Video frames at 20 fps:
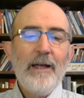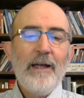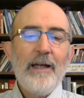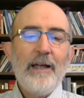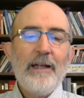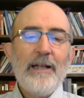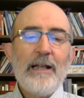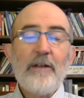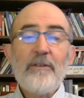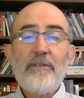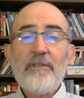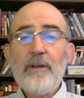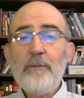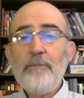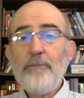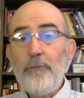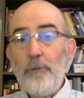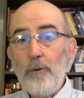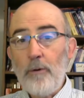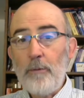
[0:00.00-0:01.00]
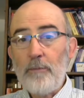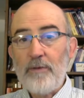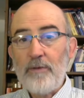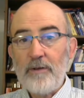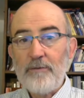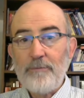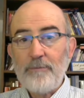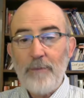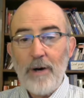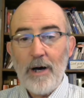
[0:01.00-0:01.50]
Now, some forms
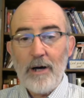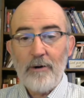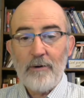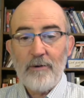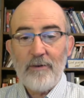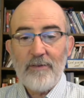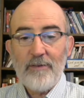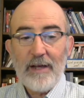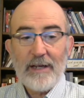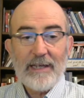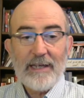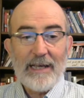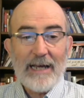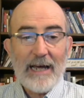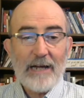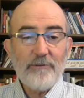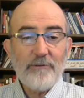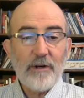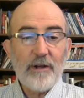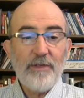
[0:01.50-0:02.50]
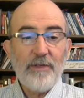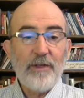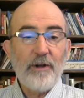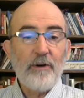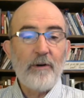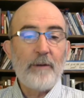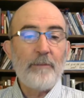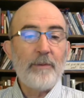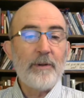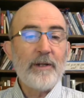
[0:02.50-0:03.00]
of modern psychiatric
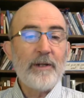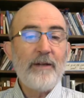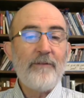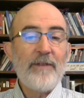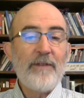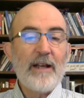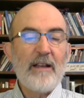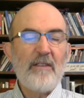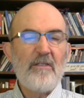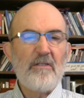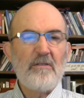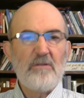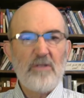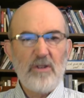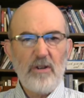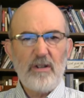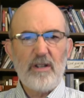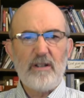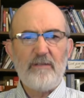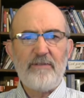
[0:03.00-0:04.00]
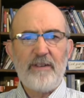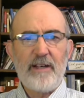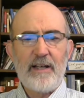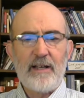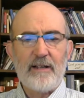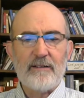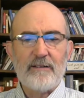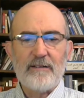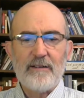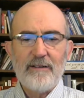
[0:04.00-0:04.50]
theory believe that it's good to
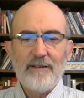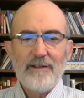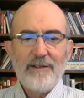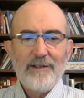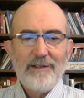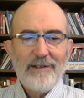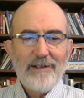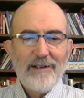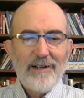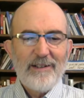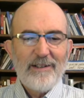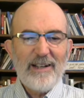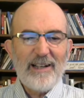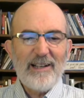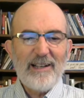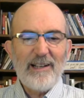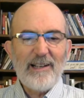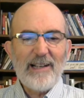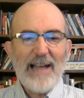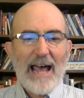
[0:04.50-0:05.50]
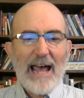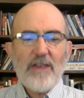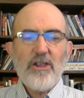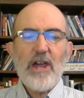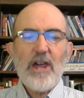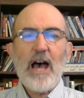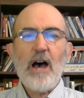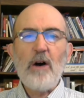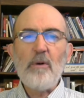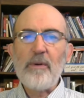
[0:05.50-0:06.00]
vent, to lash
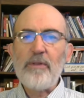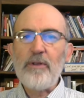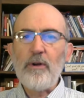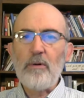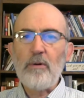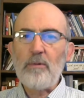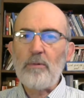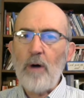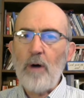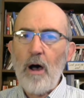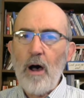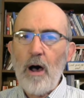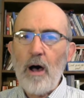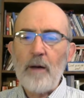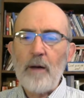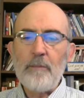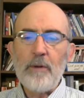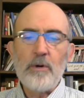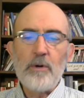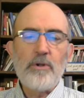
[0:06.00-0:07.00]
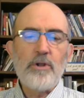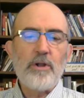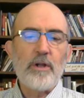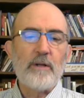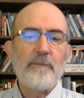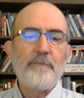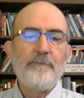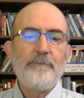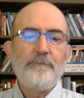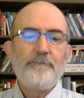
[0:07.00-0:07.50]
out with your raw
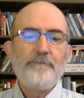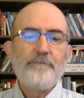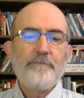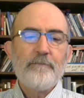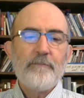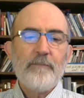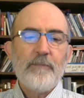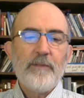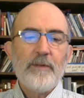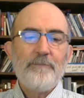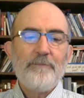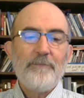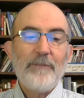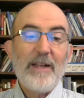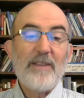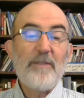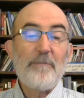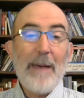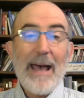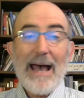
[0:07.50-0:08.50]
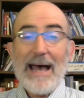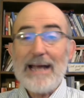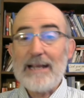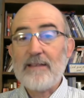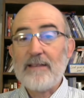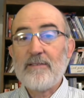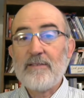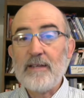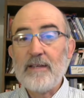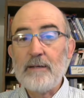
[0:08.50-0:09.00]
emotion. It's bad, it
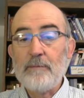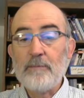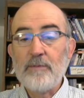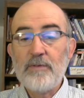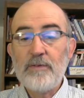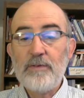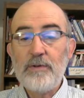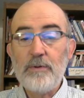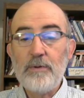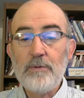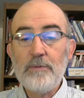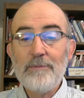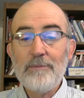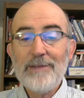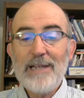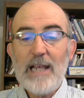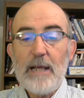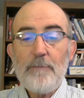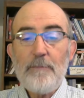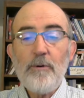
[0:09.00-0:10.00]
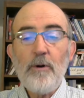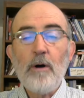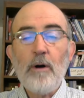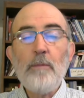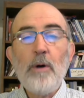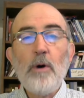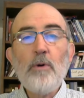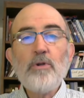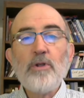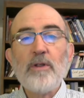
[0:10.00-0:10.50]
seems, to keep your
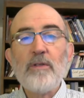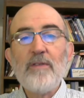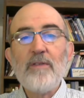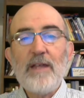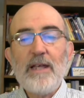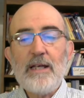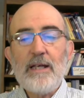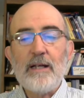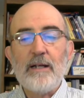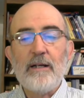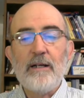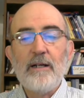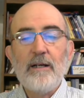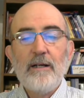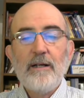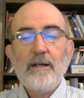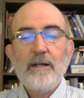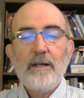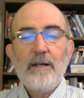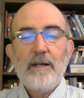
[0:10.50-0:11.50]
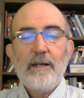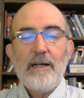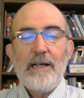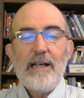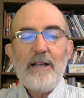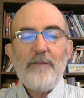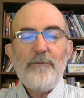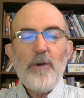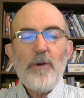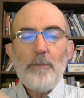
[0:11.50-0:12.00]
emotions in.
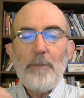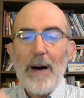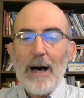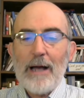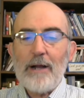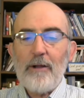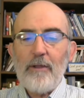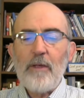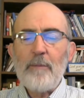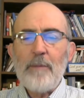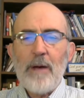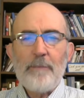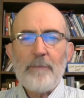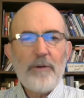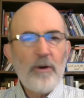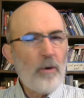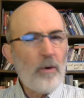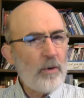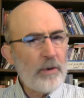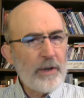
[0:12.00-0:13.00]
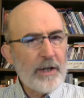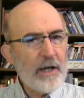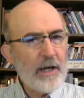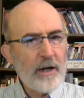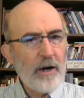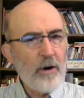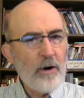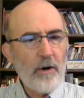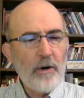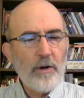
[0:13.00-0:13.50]
If you bottle them up, you're only going
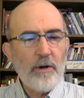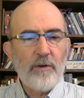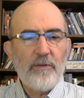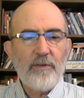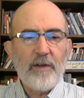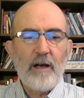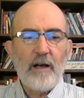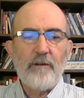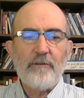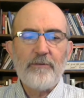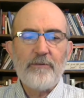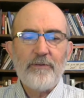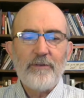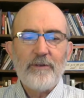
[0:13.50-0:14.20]
to hurt yourself.